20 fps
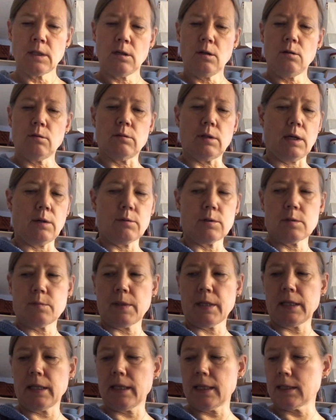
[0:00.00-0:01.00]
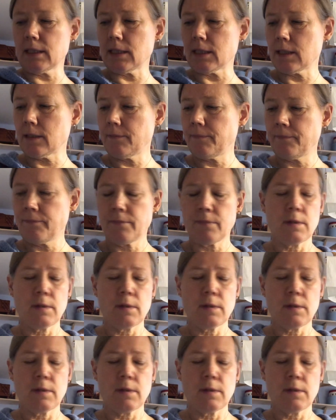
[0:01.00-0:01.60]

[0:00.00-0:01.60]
Oh, that was my glasses.